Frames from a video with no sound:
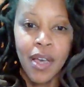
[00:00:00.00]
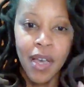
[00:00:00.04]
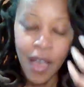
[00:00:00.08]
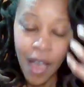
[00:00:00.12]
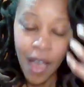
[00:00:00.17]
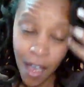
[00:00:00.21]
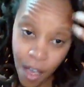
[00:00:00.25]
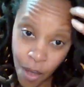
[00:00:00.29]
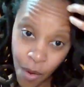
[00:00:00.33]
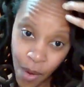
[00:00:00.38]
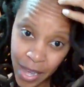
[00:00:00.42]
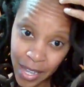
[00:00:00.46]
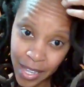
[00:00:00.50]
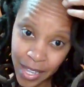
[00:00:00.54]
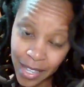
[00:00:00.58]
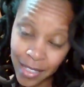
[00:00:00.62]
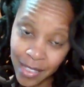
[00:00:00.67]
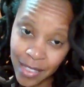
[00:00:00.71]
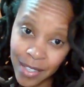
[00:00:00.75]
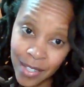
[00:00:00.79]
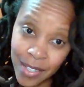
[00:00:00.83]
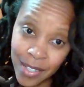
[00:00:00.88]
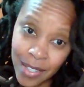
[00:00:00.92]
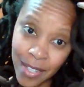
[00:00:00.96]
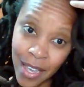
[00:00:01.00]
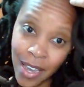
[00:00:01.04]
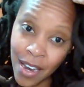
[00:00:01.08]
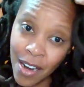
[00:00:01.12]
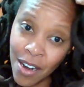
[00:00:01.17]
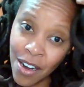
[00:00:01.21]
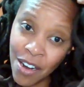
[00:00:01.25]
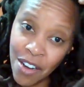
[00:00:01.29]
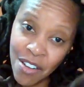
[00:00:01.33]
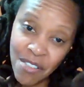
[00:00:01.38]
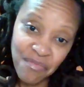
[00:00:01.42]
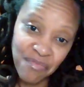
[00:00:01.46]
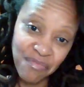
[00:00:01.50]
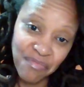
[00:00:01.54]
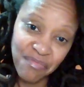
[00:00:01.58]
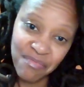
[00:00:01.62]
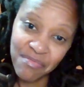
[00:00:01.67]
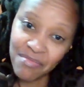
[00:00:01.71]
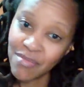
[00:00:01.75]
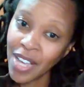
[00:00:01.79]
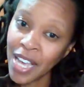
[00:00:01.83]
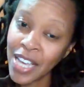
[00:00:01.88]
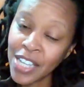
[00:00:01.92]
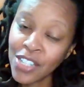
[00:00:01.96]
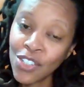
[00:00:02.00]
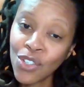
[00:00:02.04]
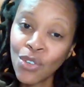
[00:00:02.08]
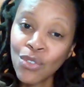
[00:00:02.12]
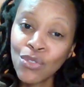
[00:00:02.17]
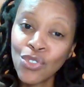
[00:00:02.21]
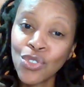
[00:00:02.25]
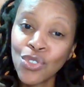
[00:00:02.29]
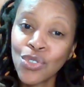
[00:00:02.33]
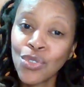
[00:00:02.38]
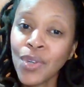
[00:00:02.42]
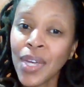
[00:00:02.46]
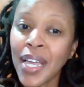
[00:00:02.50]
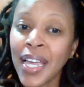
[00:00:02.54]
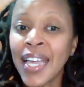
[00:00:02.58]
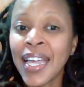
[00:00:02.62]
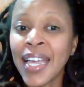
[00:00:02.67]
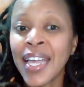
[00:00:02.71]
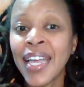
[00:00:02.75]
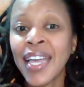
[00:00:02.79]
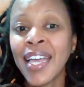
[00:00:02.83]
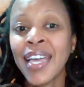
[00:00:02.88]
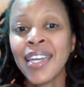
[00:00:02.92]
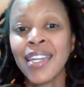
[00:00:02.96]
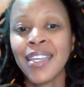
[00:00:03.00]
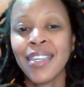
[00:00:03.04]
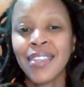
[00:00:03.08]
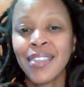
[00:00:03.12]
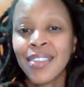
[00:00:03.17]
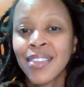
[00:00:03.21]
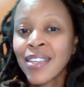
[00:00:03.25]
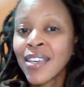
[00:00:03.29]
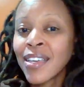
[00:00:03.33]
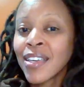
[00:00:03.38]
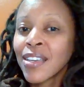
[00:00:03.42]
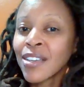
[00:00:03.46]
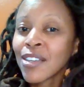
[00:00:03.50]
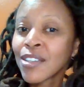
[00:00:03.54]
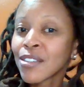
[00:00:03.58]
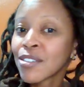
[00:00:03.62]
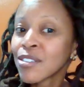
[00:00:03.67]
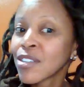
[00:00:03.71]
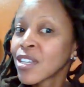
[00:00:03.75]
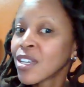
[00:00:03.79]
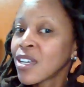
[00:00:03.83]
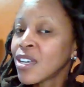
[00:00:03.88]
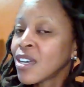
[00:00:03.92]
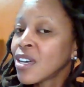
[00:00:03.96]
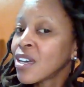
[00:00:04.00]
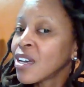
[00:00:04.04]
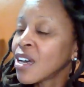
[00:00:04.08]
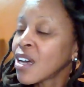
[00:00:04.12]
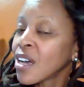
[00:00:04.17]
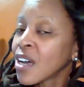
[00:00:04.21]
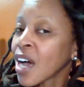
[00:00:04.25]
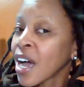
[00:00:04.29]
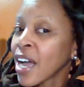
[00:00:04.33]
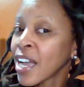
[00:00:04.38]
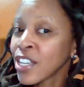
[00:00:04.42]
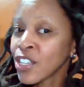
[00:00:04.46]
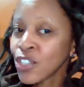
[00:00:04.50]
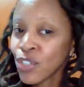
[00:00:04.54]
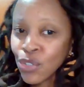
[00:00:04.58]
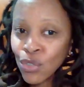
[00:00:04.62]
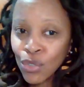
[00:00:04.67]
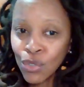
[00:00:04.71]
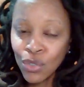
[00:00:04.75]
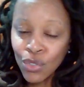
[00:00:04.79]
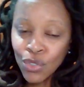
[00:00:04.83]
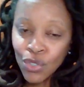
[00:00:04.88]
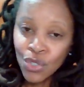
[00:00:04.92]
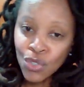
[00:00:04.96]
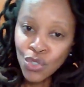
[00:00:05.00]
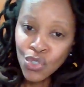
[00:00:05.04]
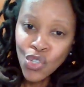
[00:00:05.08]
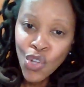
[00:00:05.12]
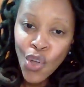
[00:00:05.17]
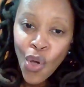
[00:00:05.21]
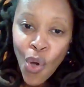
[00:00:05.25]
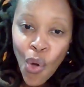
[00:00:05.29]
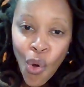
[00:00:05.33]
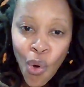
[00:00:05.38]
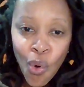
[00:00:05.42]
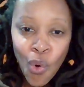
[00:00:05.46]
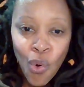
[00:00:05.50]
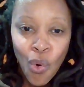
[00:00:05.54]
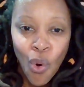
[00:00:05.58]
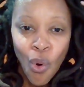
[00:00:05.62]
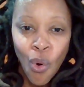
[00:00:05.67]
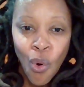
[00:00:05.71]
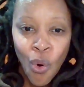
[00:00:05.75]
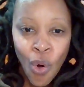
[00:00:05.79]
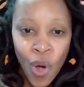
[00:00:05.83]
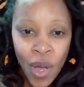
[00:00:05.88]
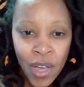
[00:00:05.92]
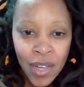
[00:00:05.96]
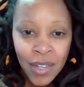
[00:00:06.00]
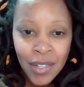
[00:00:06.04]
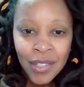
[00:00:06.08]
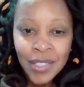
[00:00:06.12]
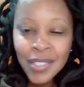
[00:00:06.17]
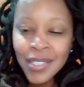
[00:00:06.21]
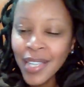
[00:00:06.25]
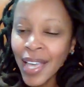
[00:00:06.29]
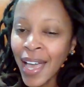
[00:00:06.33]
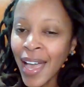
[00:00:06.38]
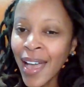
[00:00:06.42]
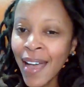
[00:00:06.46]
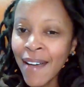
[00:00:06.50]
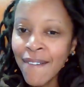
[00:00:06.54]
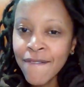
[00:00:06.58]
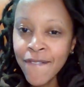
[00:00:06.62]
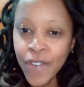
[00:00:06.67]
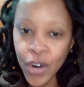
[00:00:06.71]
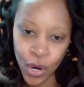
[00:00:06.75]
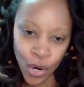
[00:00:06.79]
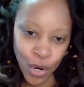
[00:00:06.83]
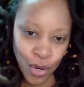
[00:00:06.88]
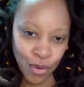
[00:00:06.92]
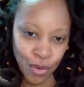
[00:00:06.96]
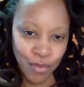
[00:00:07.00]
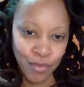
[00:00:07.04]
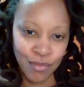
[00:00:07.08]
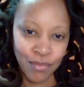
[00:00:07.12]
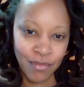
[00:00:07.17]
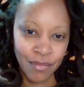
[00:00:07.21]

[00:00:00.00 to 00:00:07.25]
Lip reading: how I get this hair? I don't do anything. I use no oils ever.